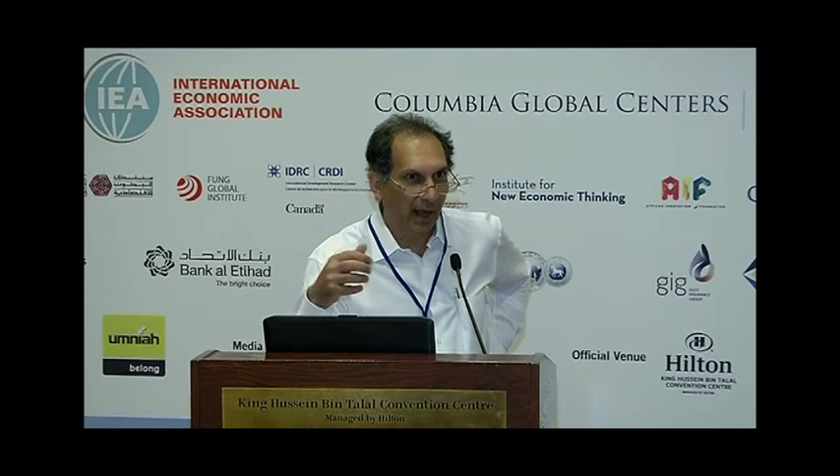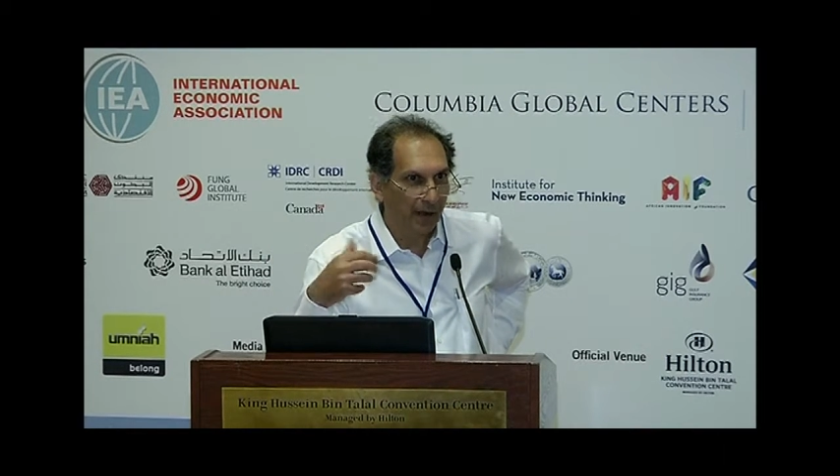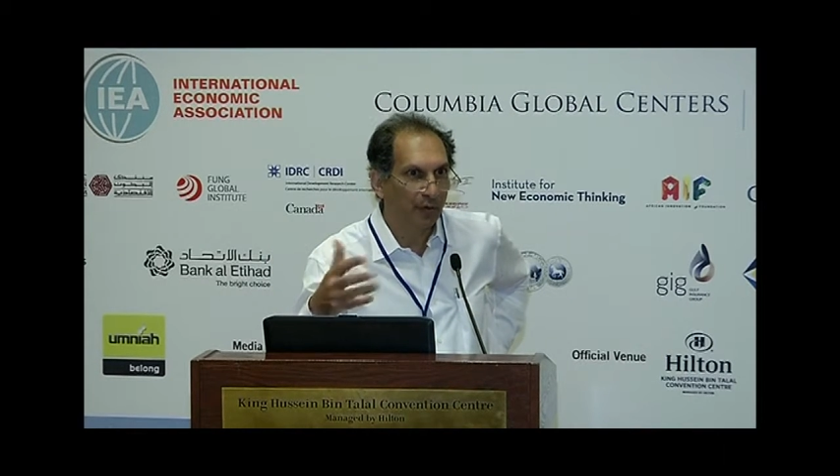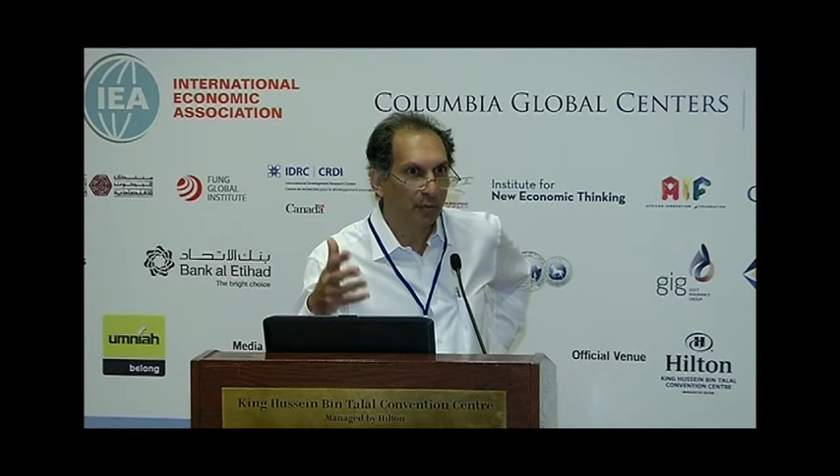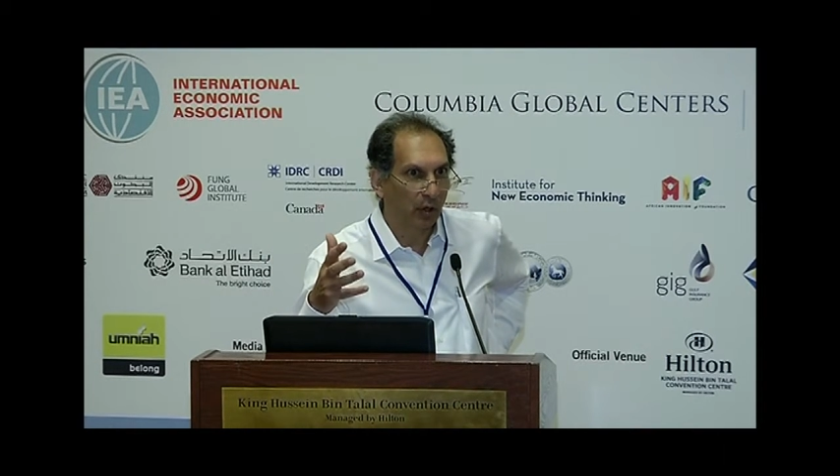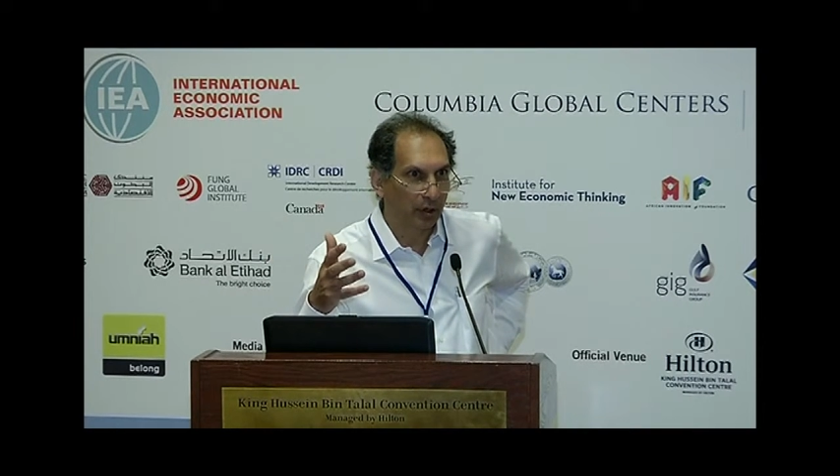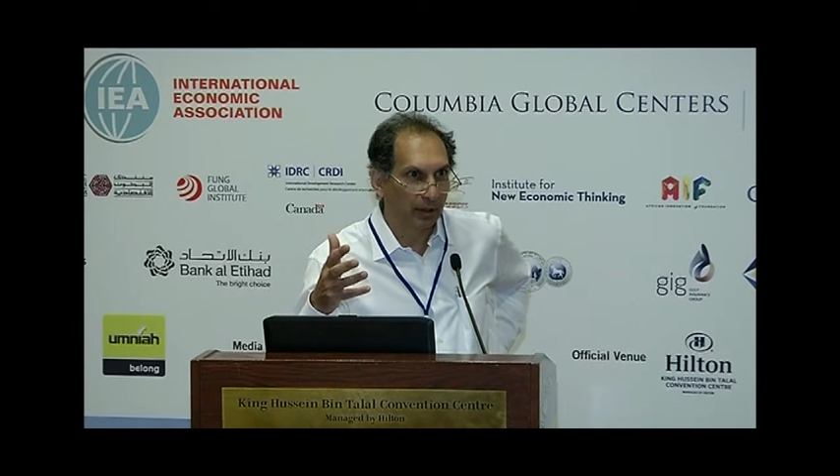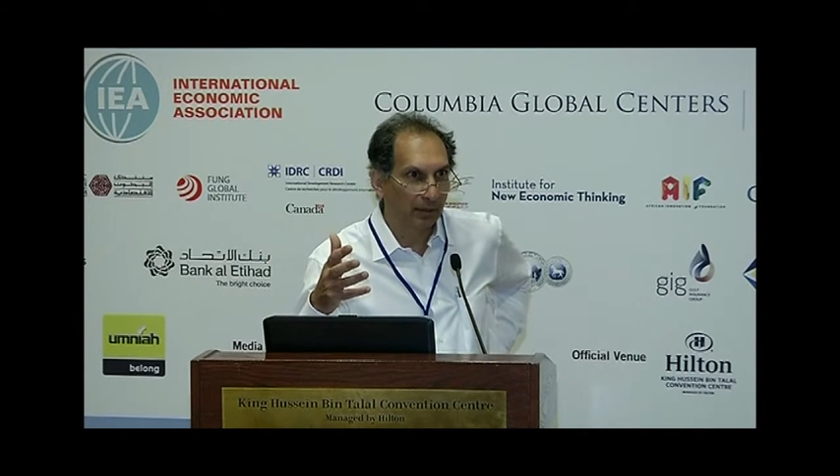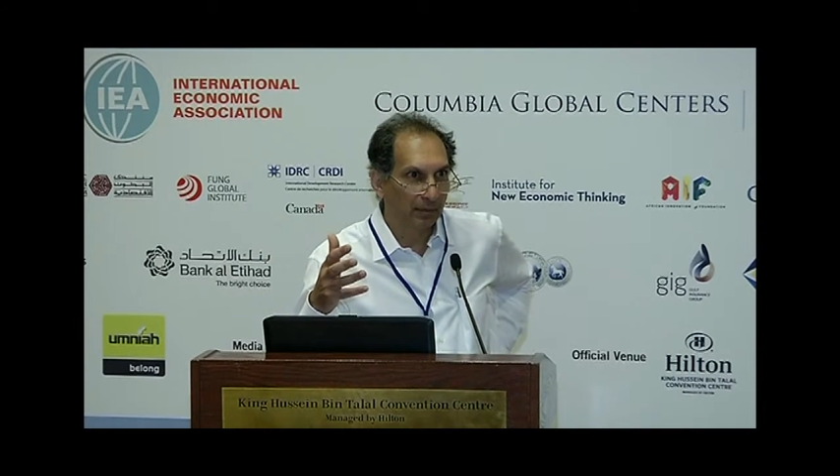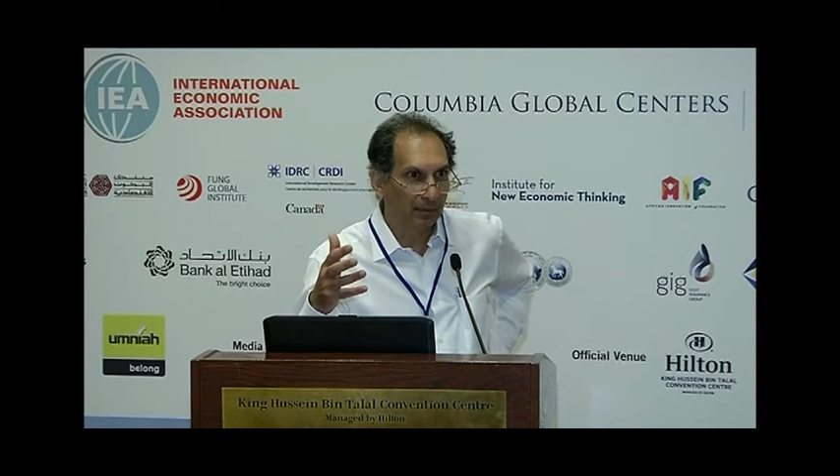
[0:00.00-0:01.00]

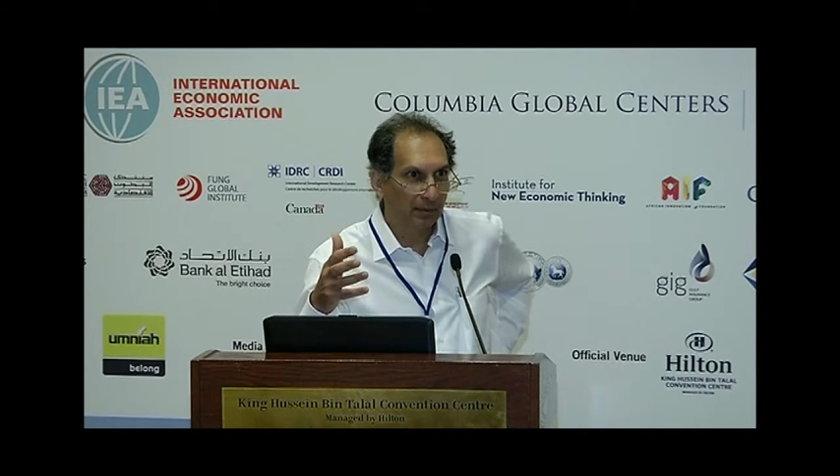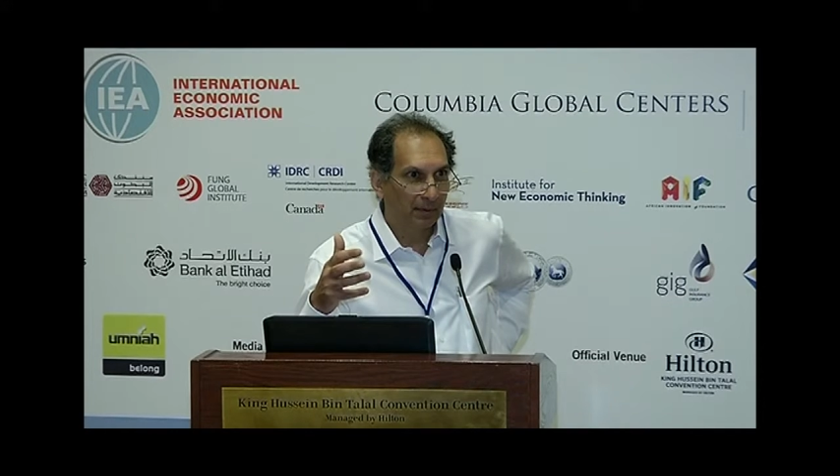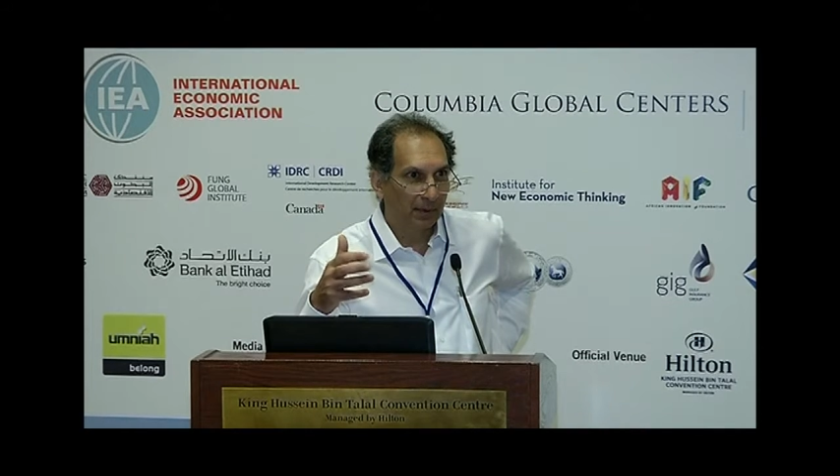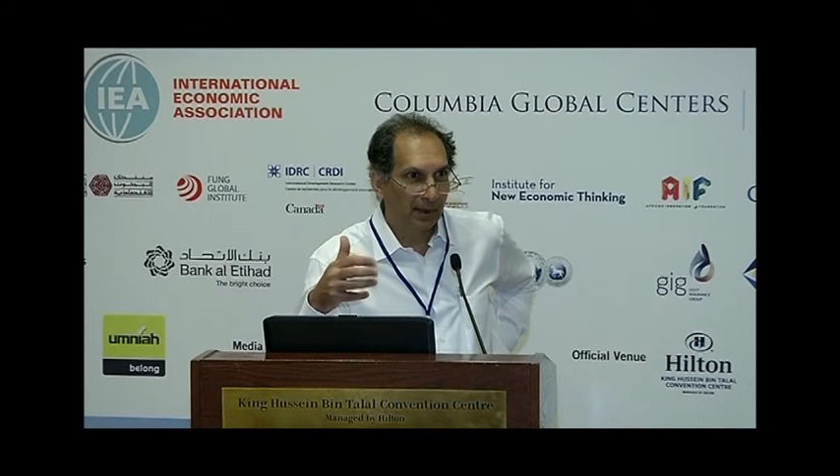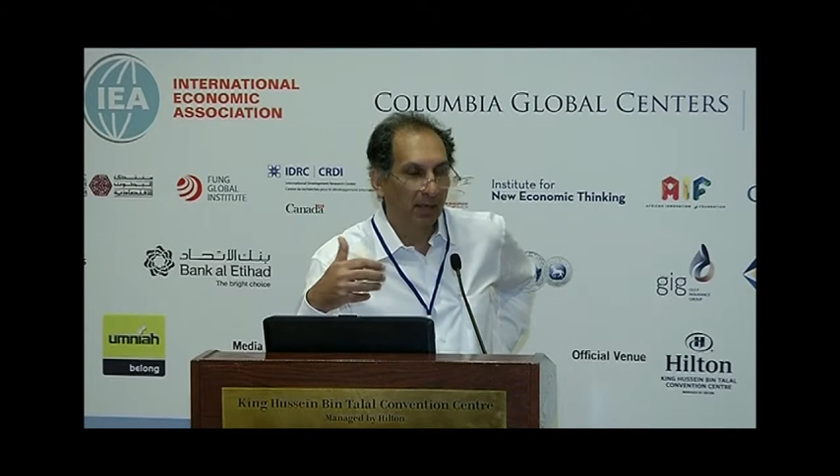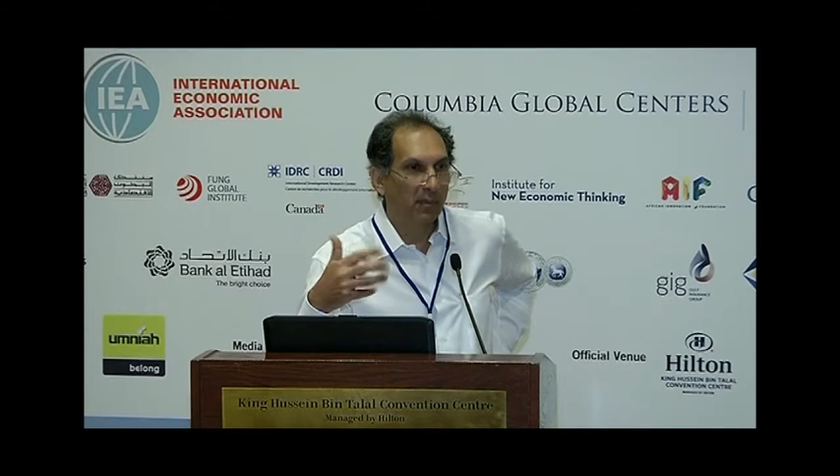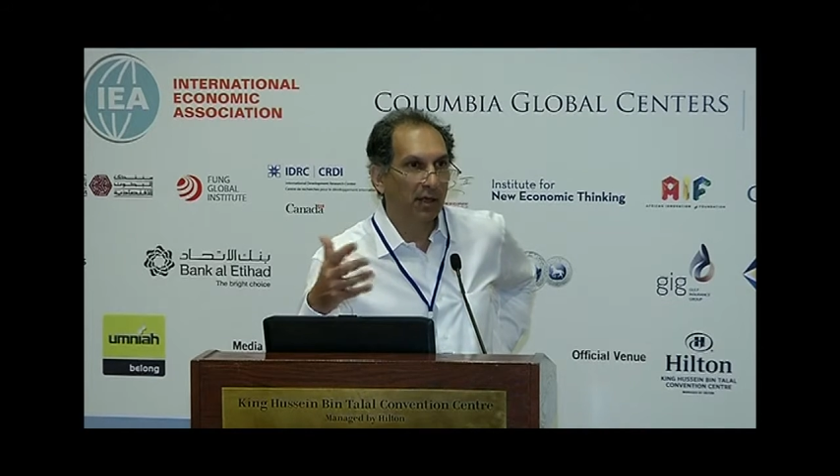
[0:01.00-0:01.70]
everybody can